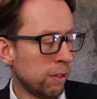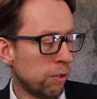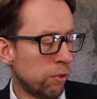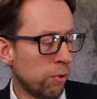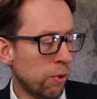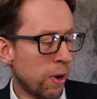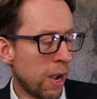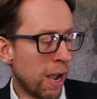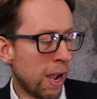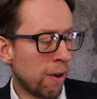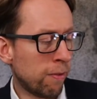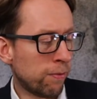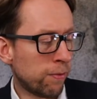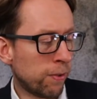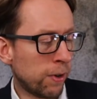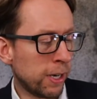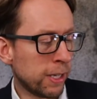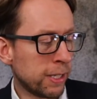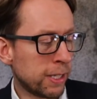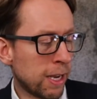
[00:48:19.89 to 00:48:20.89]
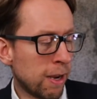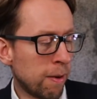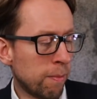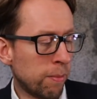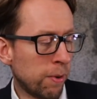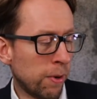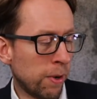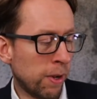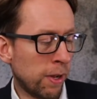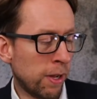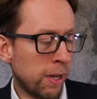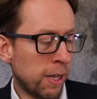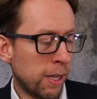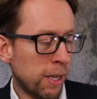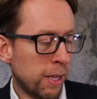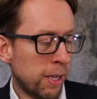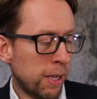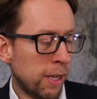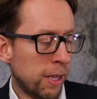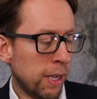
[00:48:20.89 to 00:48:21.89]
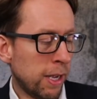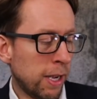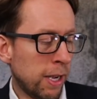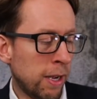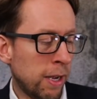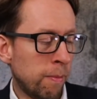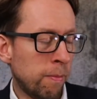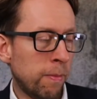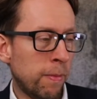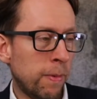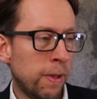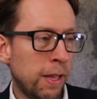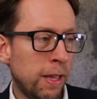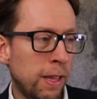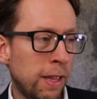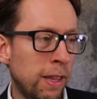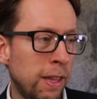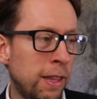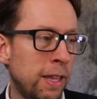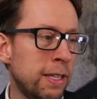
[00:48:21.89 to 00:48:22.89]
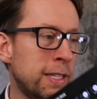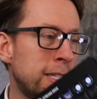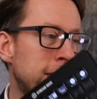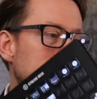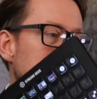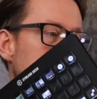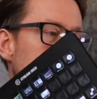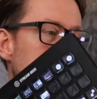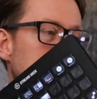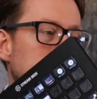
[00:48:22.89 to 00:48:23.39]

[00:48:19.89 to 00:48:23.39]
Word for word: to have, for example, um, this scene